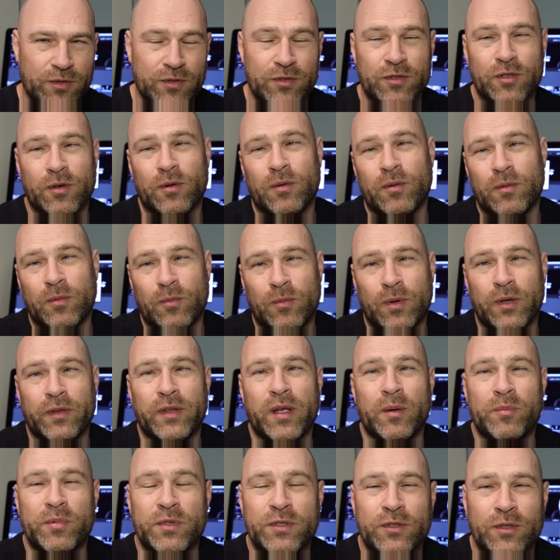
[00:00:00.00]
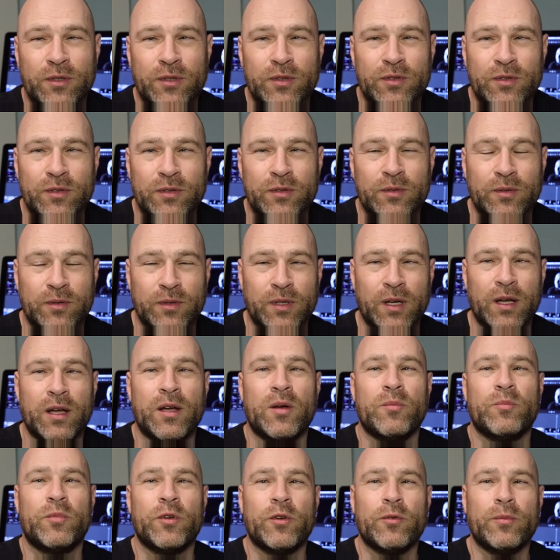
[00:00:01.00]
so one episode
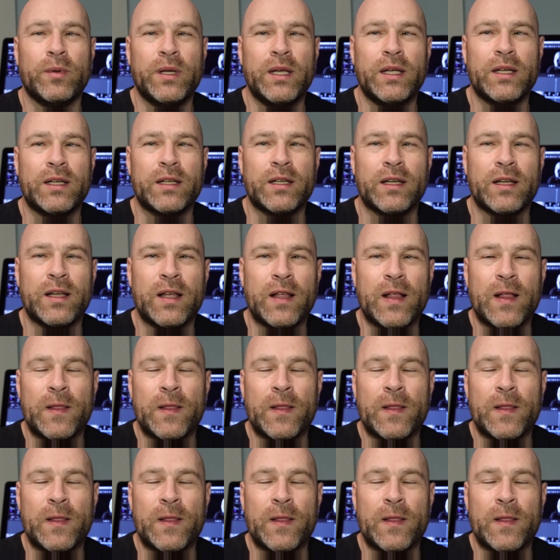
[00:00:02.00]
per week.